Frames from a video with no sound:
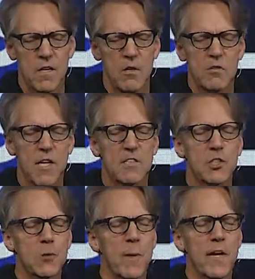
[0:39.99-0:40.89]
who said,
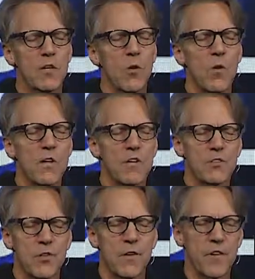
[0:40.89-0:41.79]
"Speak, Lord, your
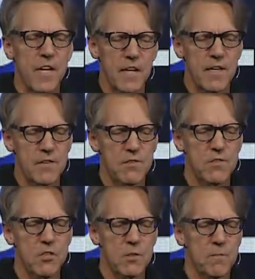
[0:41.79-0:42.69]
servant
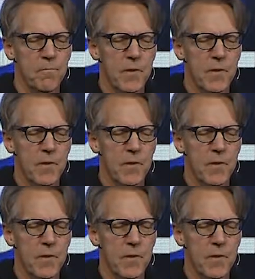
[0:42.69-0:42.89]
hears.